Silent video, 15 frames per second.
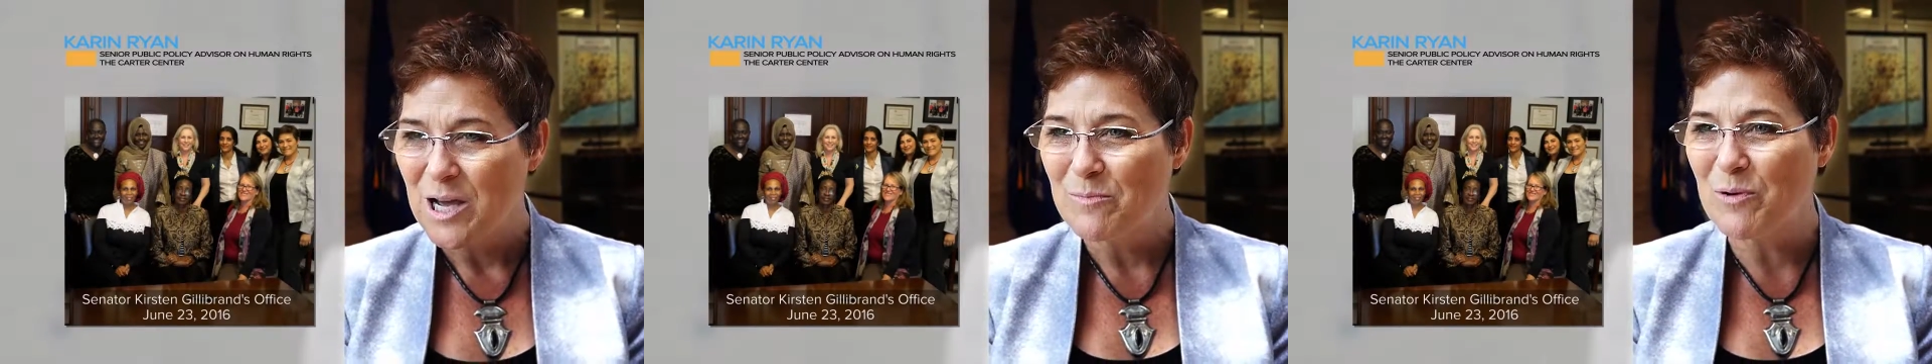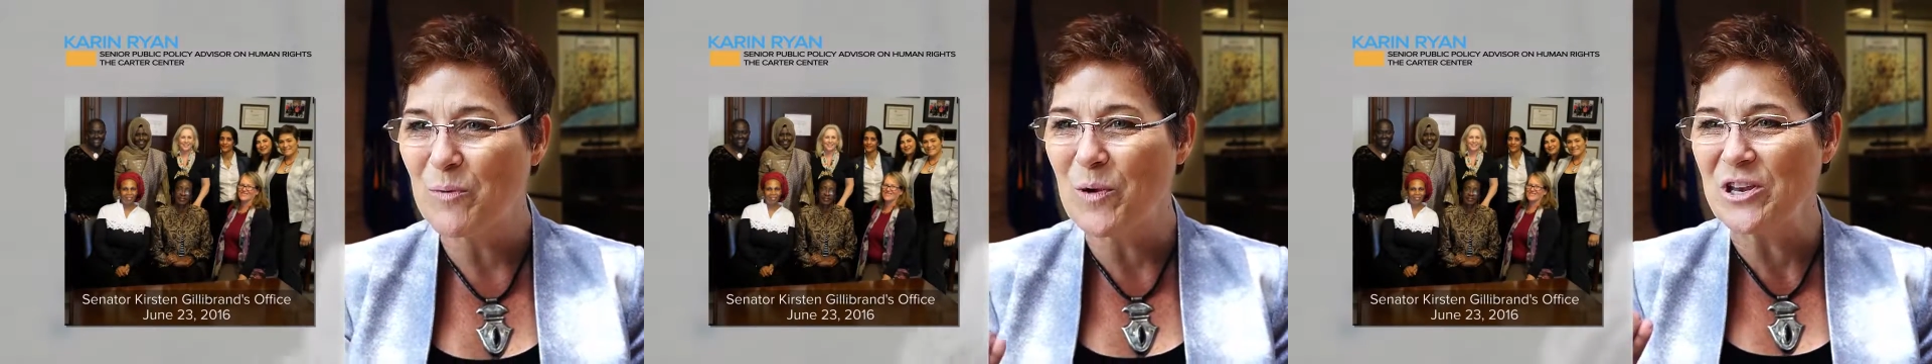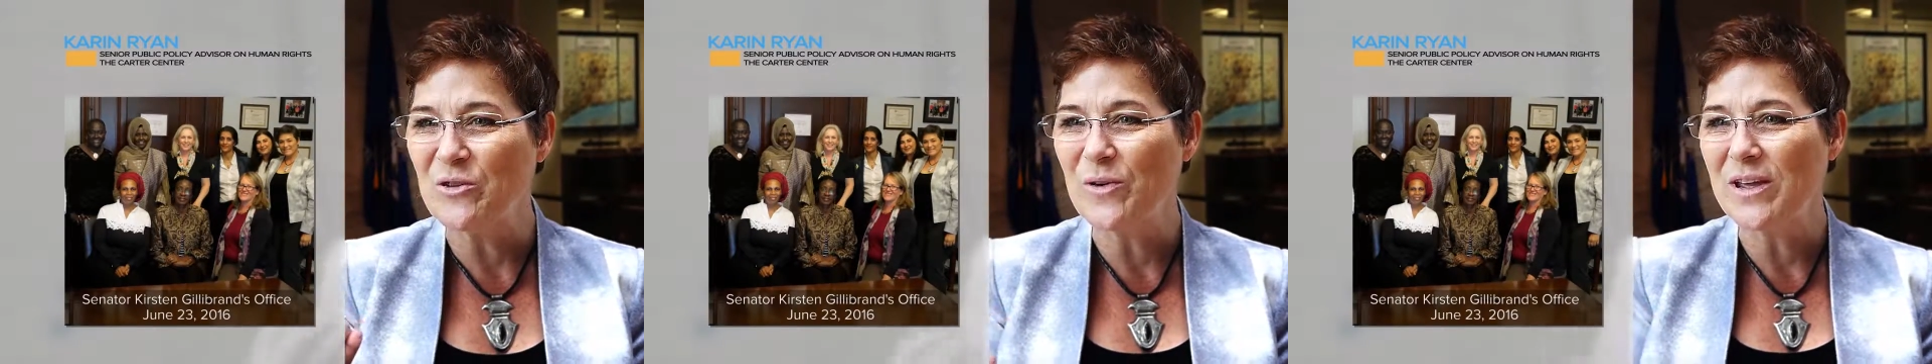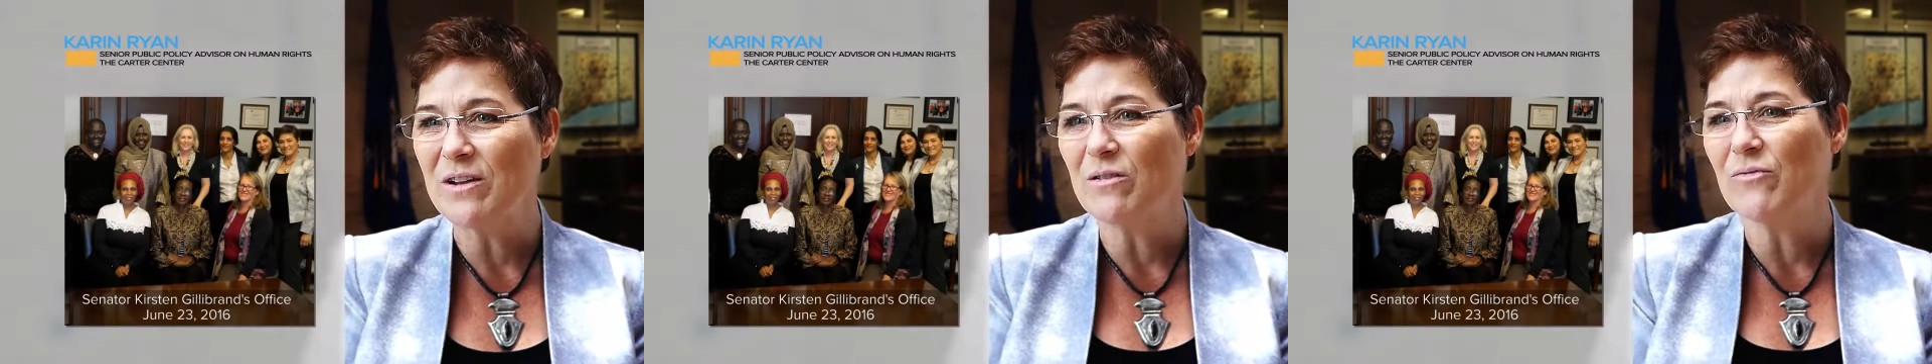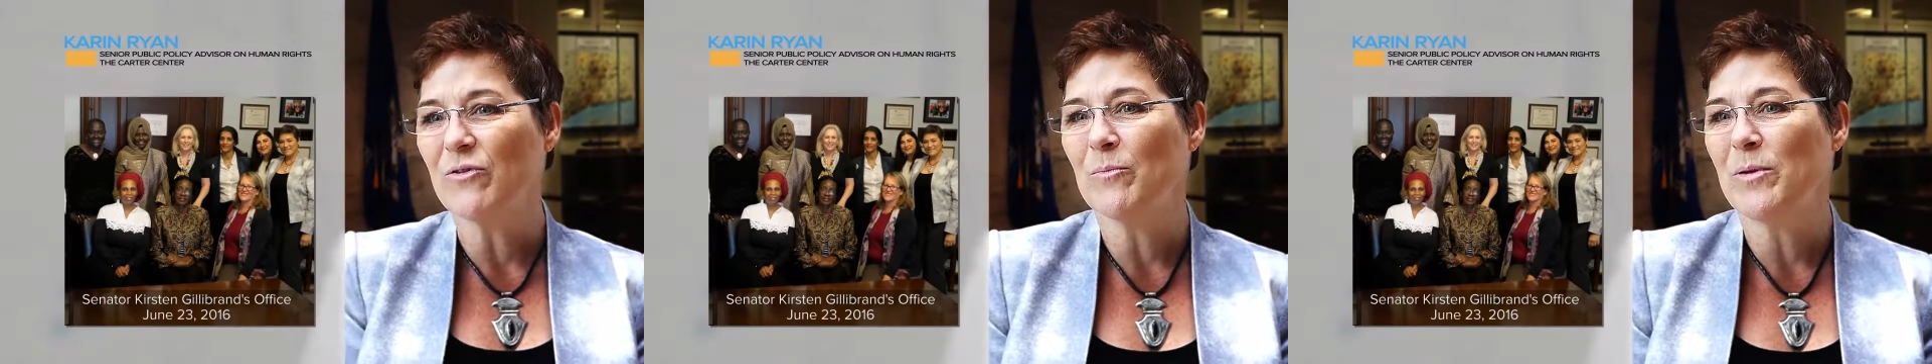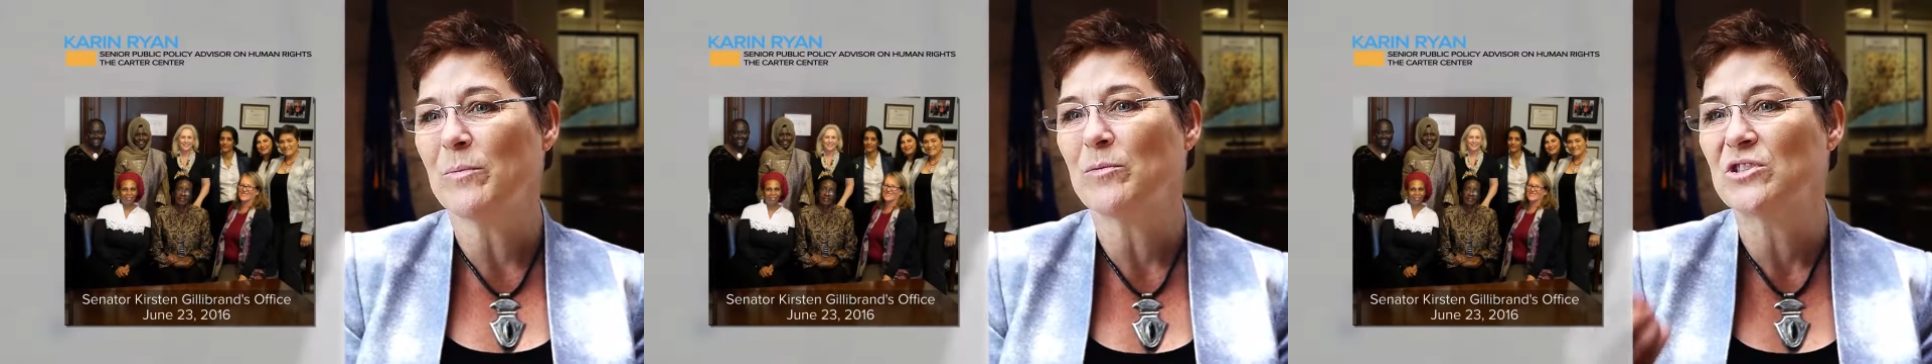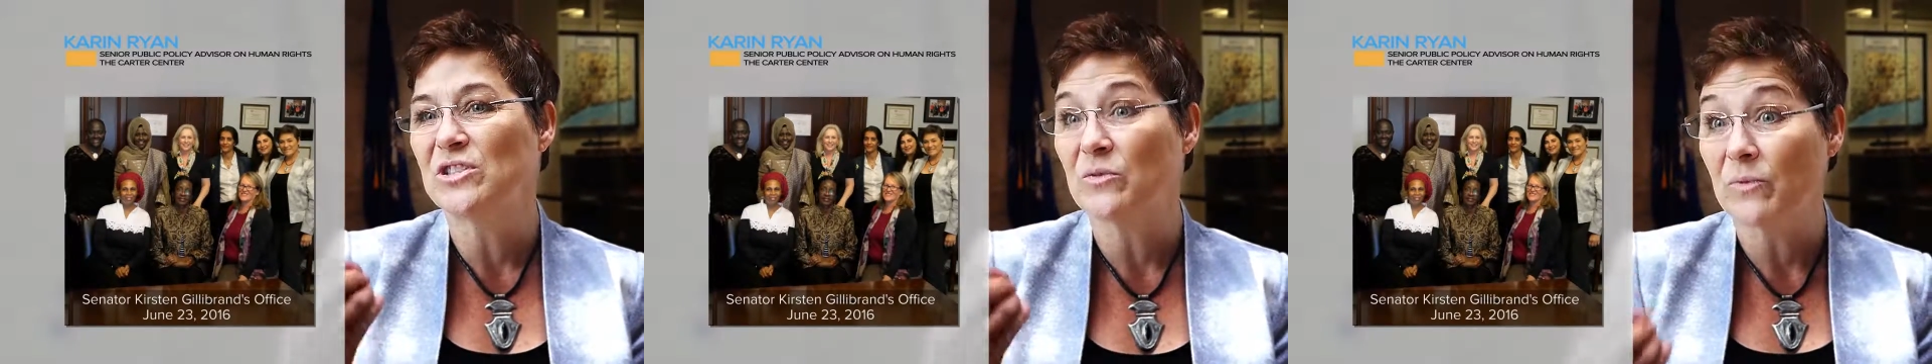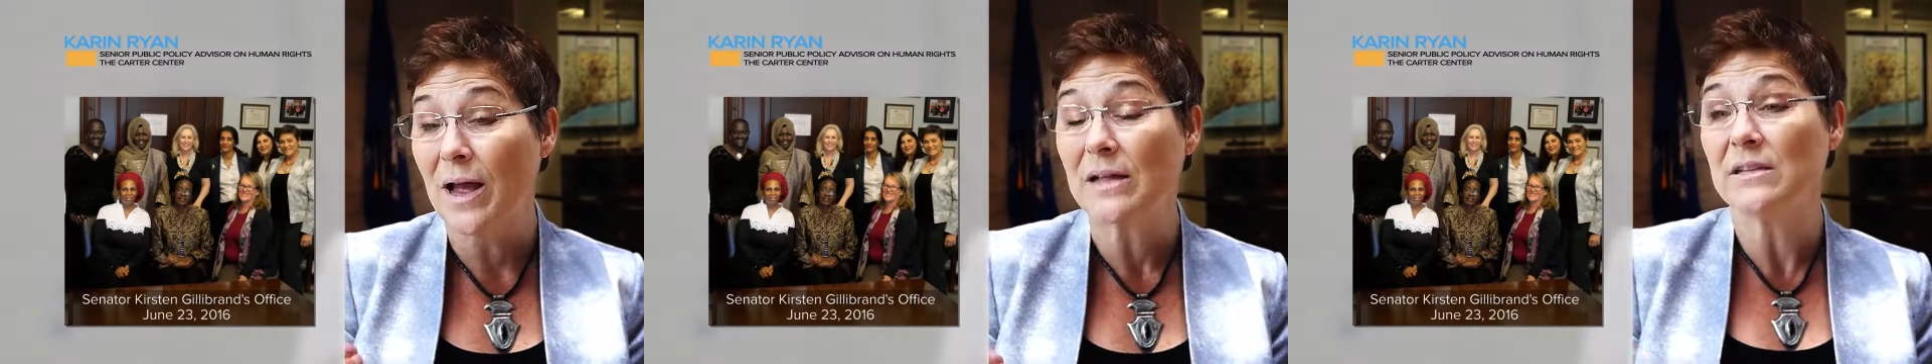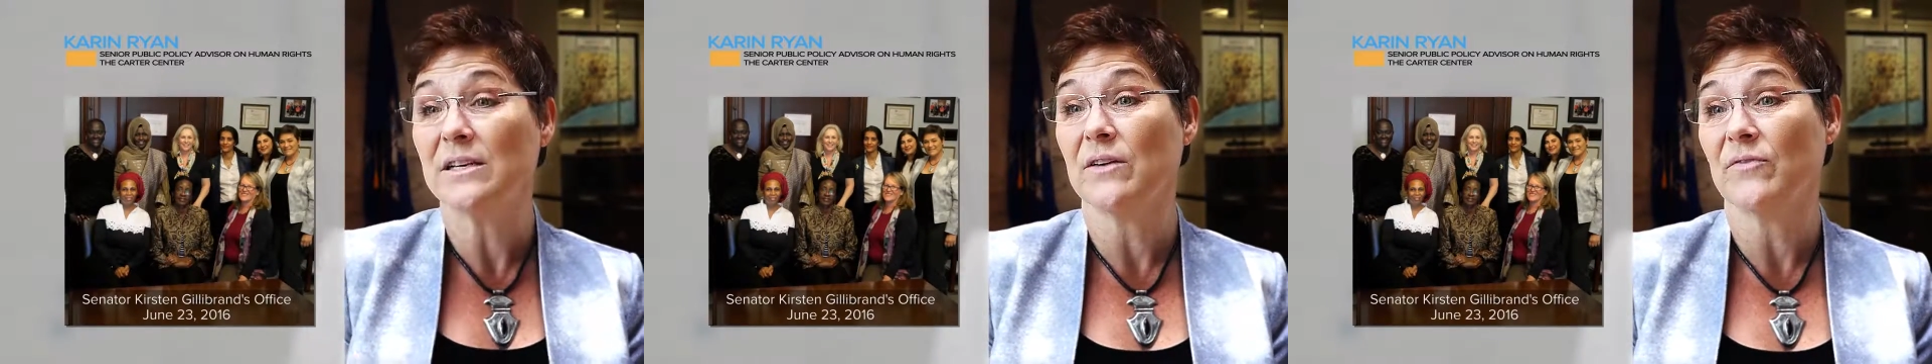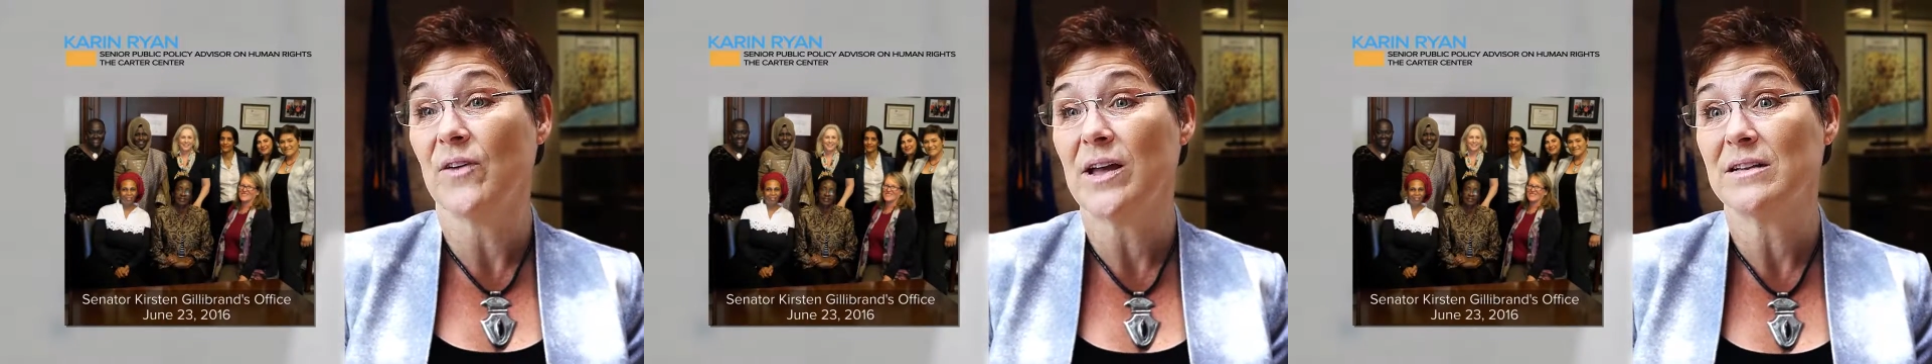But when you hear from people directly
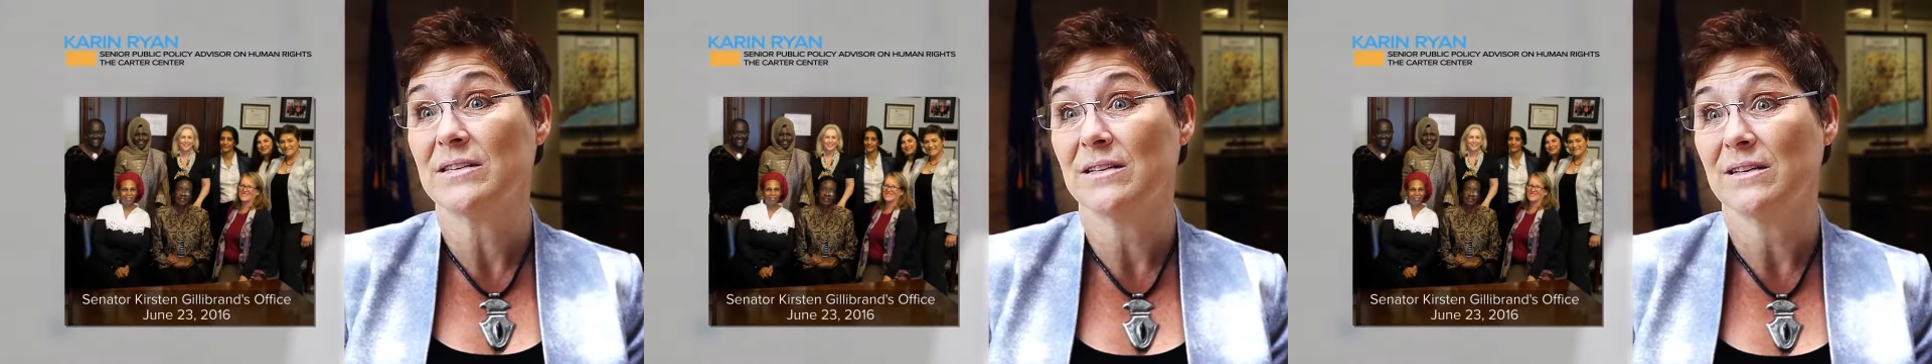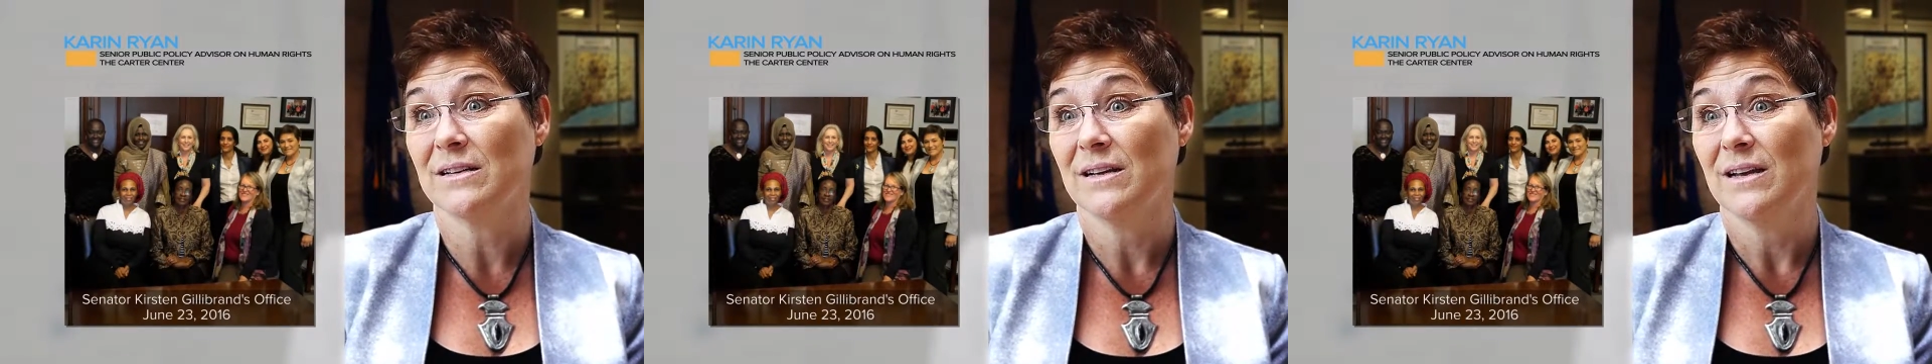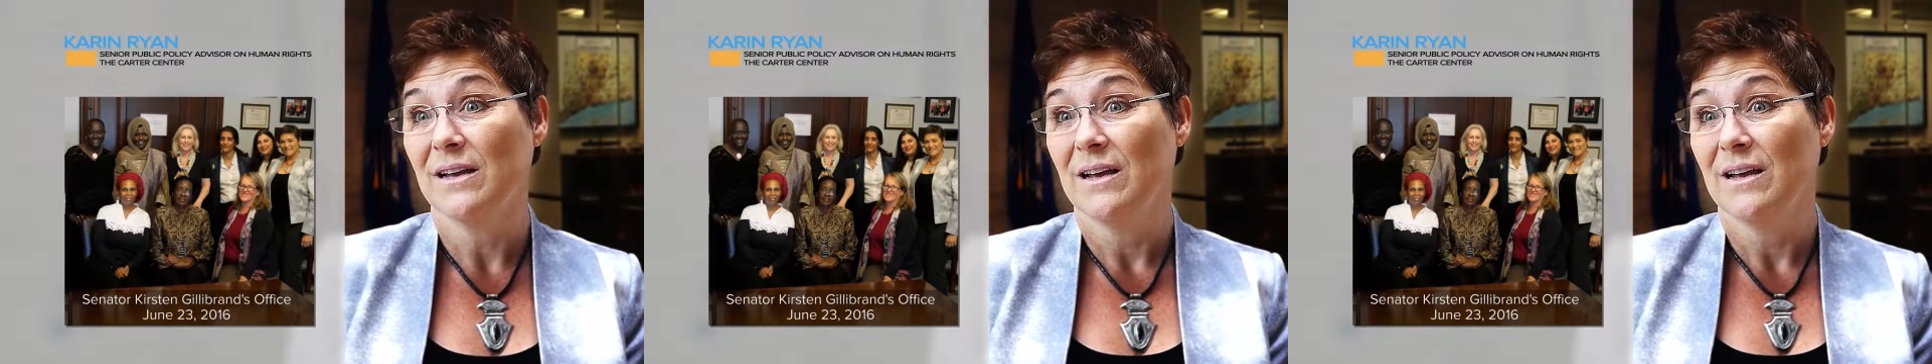affected